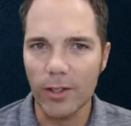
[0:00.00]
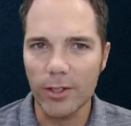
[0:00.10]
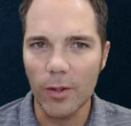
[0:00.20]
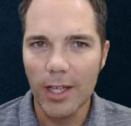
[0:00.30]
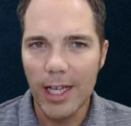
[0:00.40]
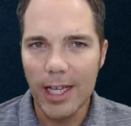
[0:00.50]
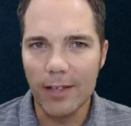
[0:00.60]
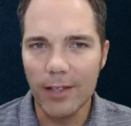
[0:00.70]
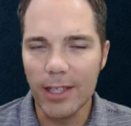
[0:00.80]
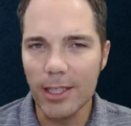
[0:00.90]
So if
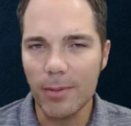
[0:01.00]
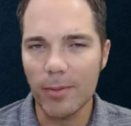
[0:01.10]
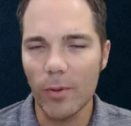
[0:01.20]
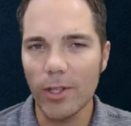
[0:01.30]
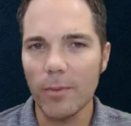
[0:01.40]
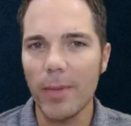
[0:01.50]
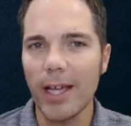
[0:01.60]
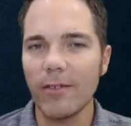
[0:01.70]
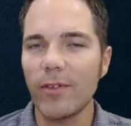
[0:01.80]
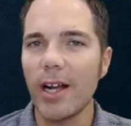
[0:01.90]
these people want to ban
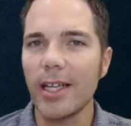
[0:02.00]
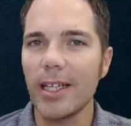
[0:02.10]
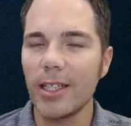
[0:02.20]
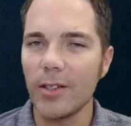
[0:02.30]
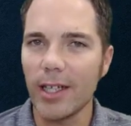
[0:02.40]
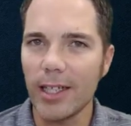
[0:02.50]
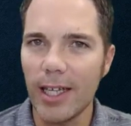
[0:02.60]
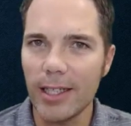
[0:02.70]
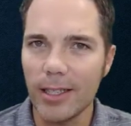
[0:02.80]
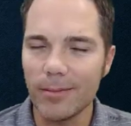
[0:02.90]
fracking in the United
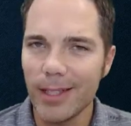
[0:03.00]
Kingdom,